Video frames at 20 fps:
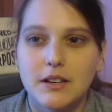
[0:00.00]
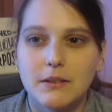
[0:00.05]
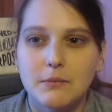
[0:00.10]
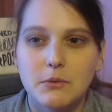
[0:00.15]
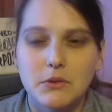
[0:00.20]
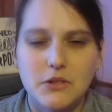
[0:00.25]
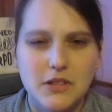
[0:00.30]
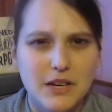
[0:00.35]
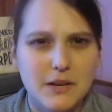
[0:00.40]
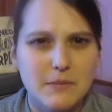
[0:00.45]

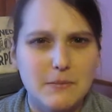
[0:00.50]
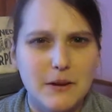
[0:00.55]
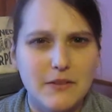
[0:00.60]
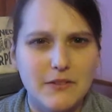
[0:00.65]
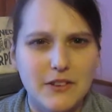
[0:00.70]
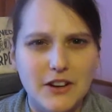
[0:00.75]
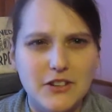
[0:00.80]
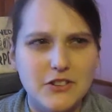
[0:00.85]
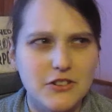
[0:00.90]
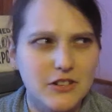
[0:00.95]
Museum of
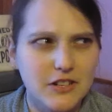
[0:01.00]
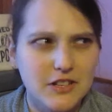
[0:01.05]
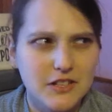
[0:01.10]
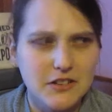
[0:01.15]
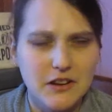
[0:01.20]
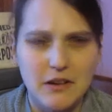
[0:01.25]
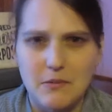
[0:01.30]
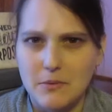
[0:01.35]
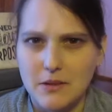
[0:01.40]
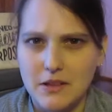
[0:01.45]
Natural
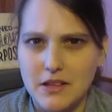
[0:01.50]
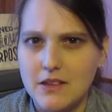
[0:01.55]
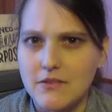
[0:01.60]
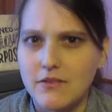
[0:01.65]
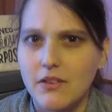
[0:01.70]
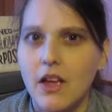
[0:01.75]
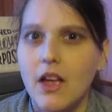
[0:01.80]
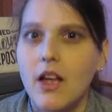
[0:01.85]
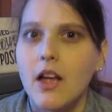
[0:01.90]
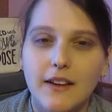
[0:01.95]
History, I believe,
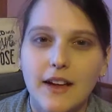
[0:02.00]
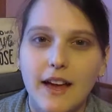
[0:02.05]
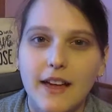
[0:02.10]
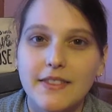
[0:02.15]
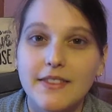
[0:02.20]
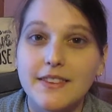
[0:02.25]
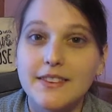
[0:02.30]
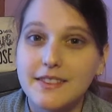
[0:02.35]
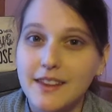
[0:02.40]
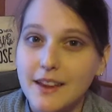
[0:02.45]

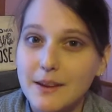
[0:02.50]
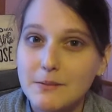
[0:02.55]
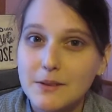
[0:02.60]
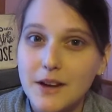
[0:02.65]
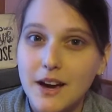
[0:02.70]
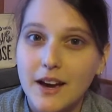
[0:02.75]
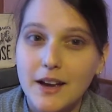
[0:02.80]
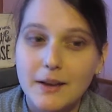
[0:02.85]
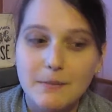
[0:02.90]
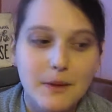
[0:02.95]
at the same
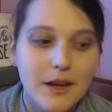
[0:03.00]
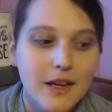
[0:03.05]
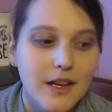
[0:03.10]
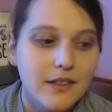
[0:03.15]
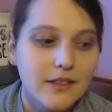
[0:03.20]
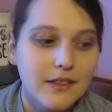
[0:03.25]
time